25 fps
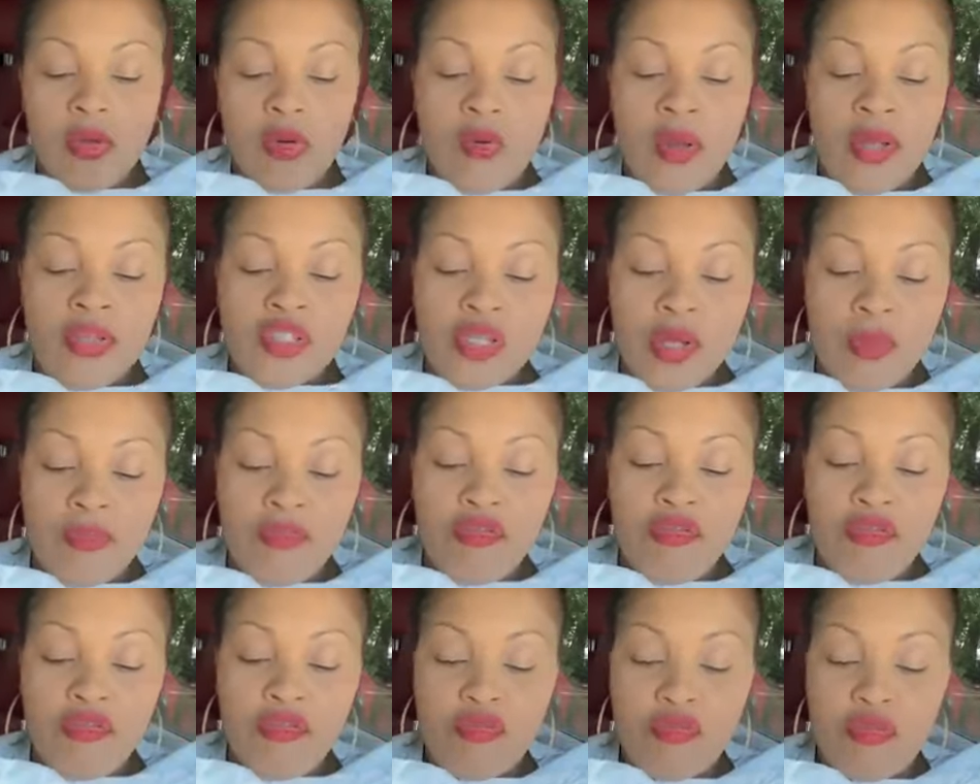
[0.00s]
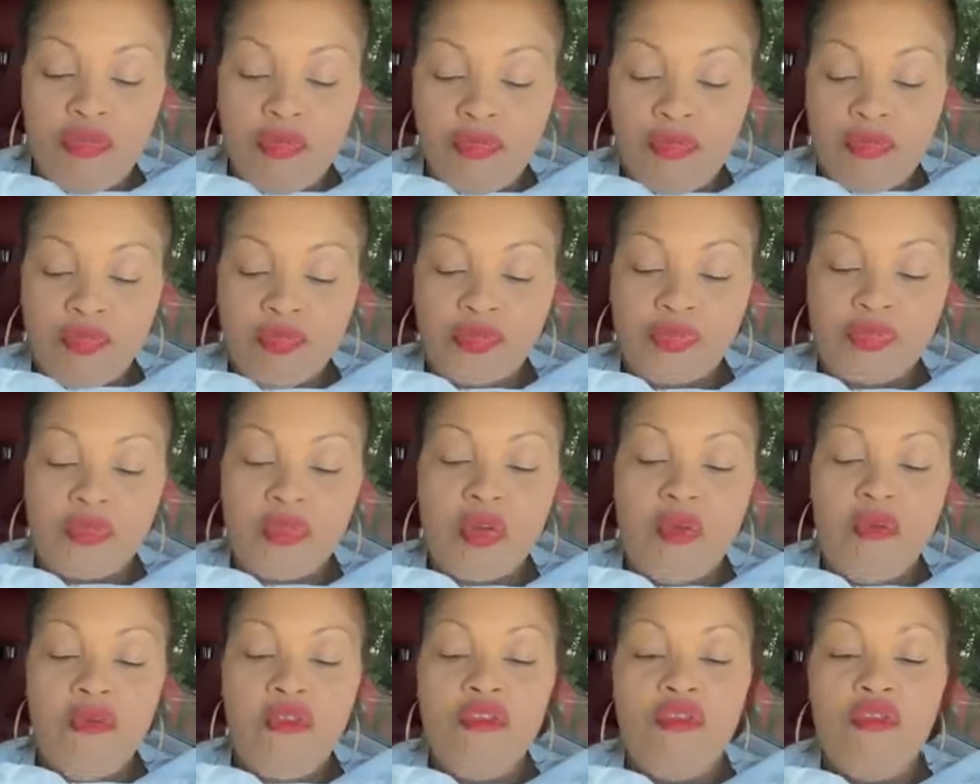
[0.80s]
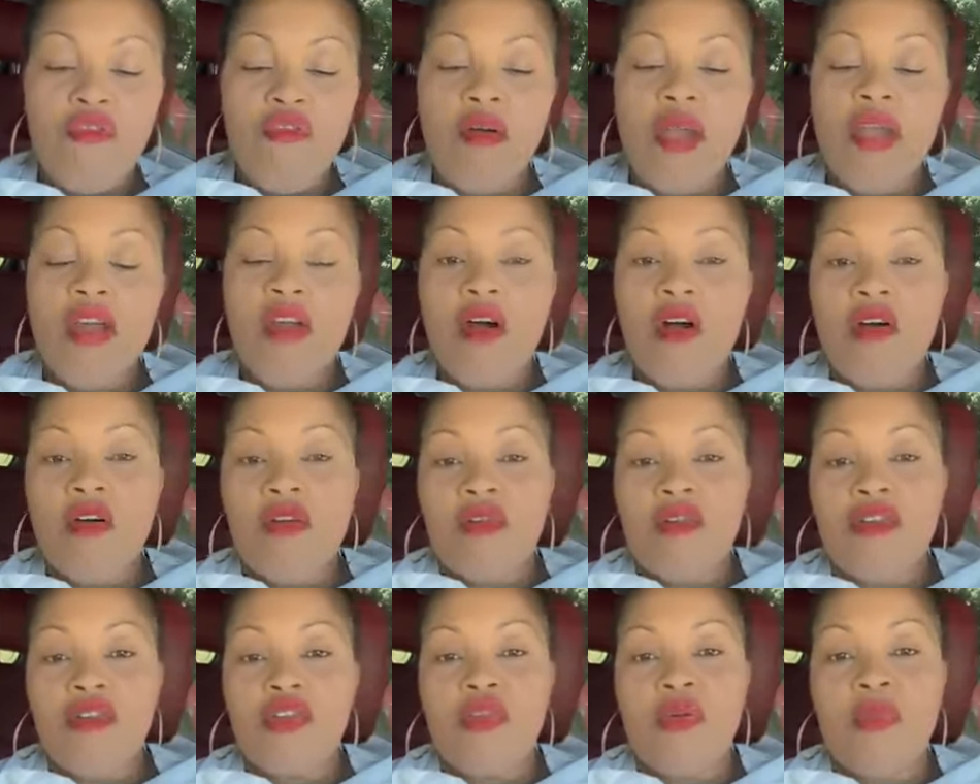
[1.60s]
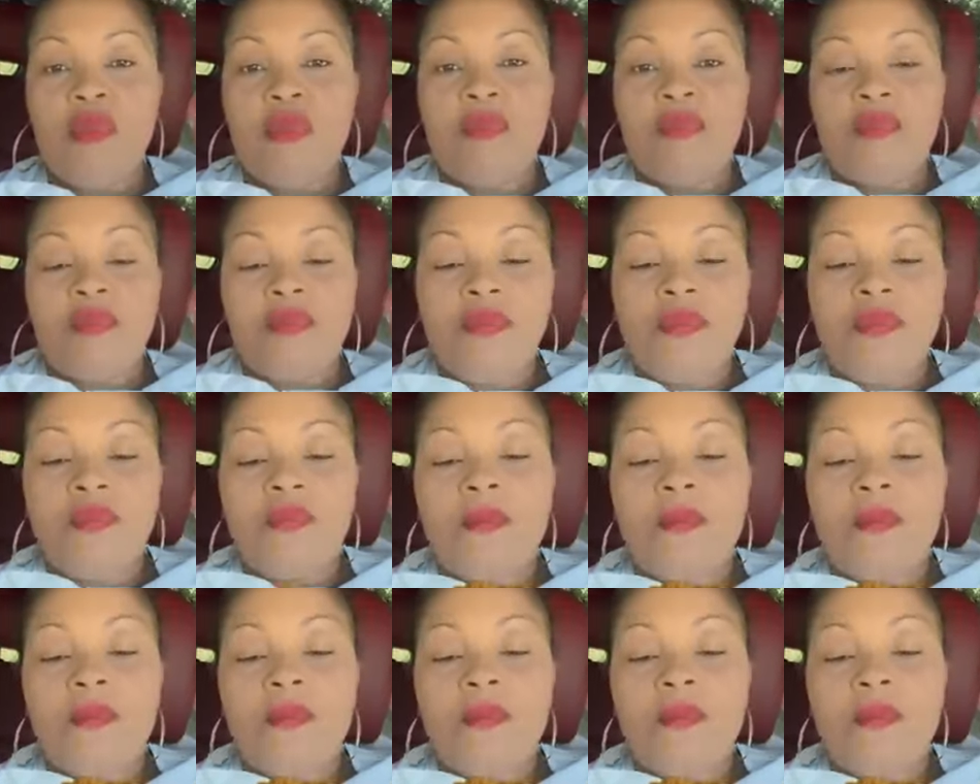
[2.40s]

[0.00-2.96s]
Who wants some fufu? Fufu and okra soup.